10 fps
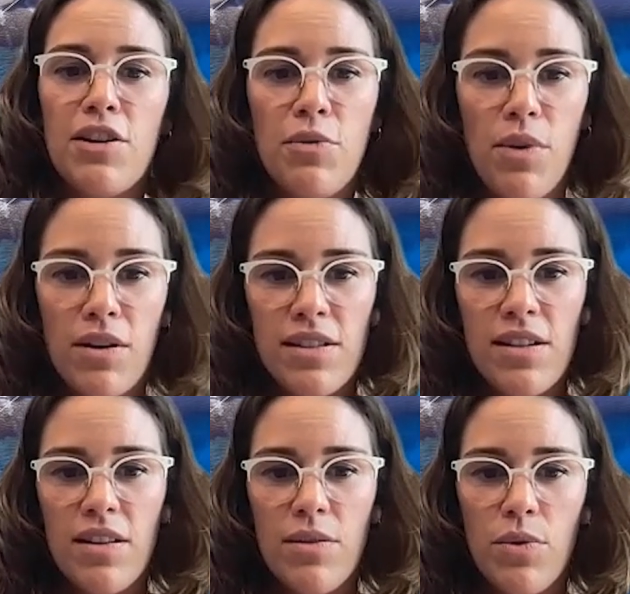they're the ones
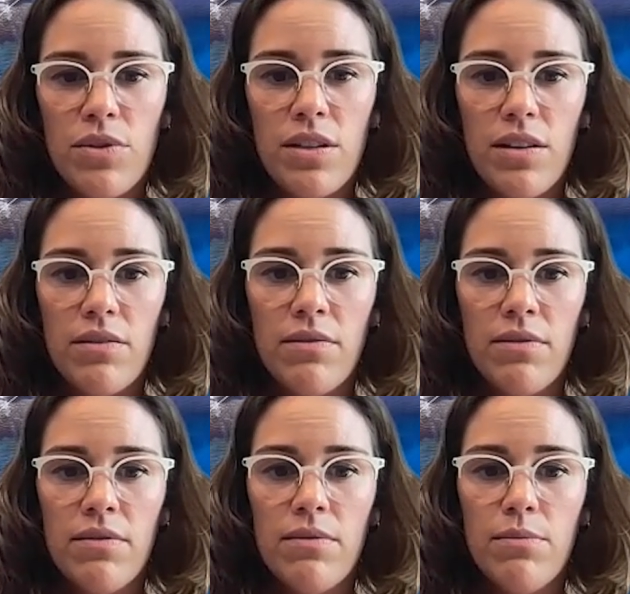on the water
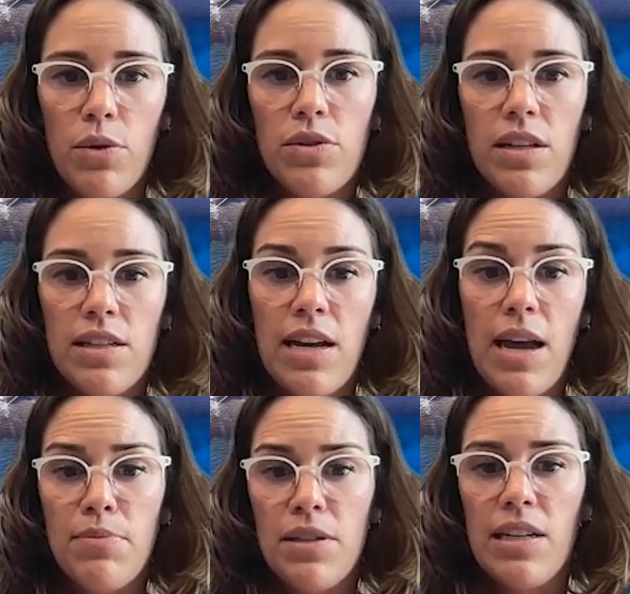most of the
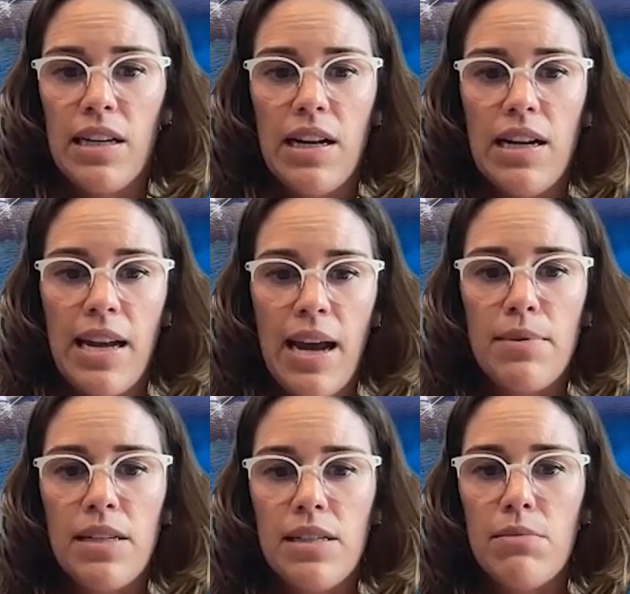time particularly
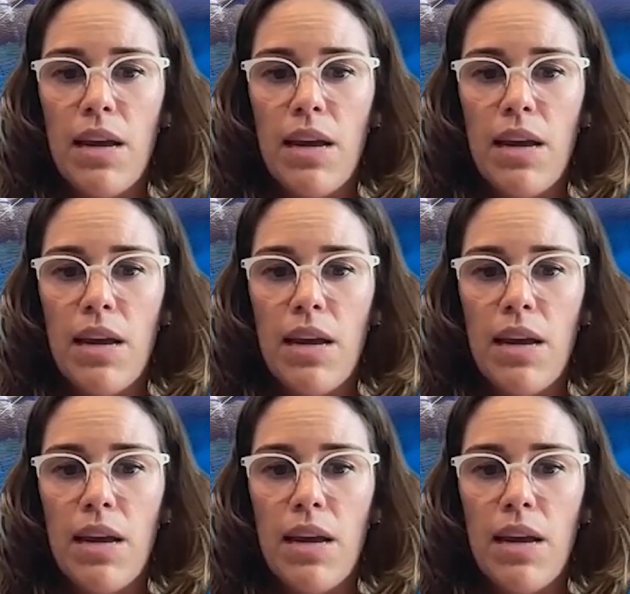captains